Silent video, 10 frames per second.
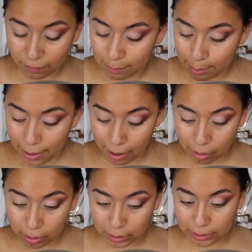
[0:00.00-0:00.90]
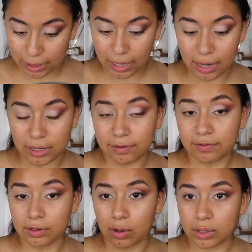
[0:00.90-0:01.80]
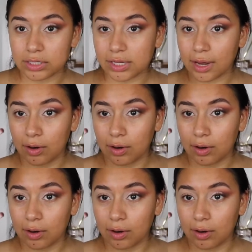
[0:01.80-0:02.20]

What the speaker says: I'm barely, like, and if you notice, like,